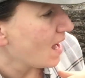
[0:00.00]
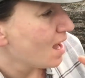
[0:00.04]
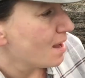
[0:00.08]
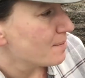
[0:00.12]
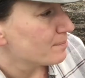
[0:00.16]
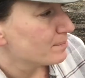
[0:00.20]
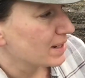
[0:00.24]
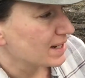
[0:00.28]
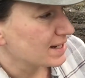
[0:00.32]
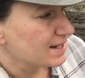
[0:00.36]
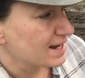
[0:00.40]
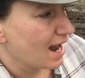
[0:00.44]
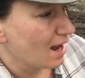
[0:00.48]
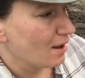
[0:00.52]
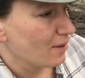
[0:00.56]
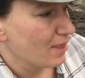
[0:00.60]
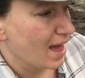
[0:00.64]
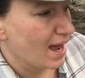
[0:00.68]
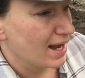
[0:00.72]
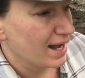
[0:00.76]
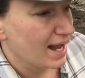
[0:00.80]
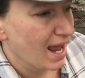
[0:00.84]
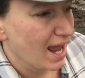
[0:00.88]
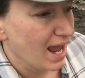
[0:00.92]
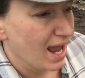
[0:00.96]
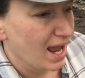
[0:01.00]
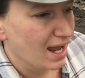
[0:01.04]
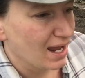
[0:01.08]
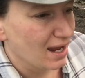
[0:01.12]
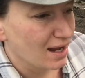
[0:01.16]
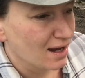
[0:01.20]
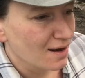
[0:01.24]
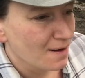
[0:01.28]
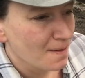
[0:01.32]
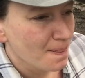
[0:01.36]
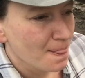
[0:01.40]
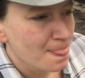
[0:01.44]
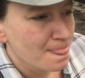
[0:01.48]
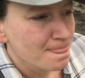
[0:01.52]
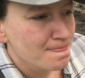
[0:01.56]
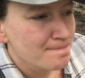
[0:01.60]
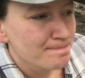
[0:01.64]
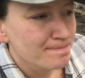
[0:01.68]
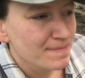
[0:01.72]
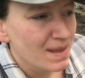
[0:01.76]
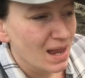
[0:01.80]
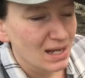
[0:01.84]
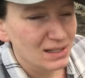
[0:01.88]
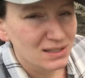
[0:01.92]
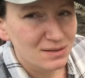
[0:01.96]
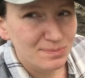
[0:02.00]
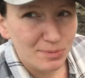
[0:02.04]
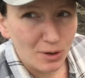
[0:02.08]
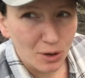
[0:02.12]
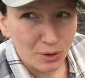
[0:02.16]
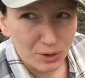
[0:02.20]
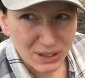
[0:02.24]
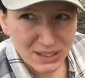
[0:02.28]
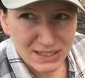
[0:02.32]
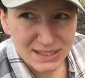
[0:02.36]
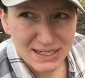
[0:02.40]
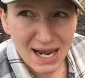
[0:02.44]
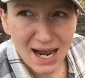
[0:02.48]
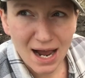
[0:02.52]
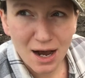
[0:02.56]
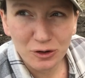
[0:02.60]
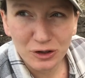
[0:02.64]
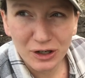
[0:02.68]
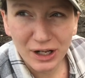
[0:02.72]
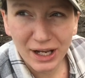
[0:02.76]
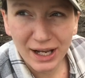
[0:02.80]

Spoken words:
But now that hay has broken down,